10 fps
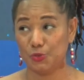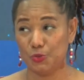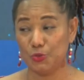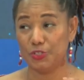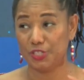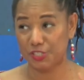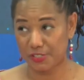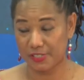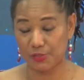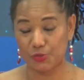You
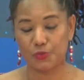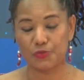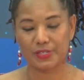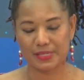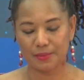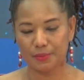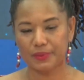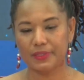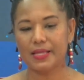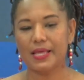nurture it. So, for
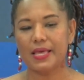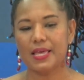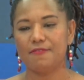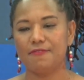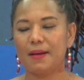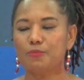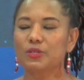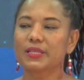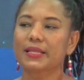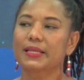example, if I'm
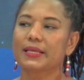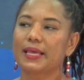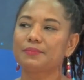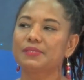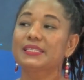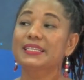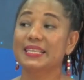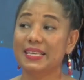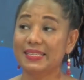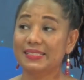not getting MCing
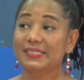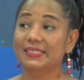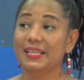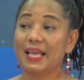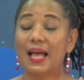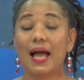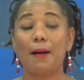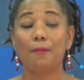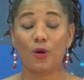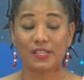gigs,
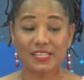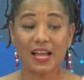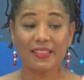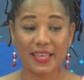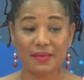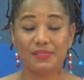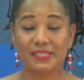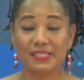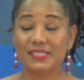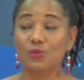I'm watching other
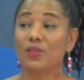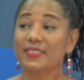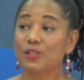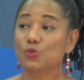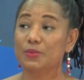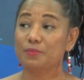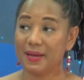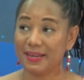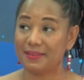MCs and what they're doing better.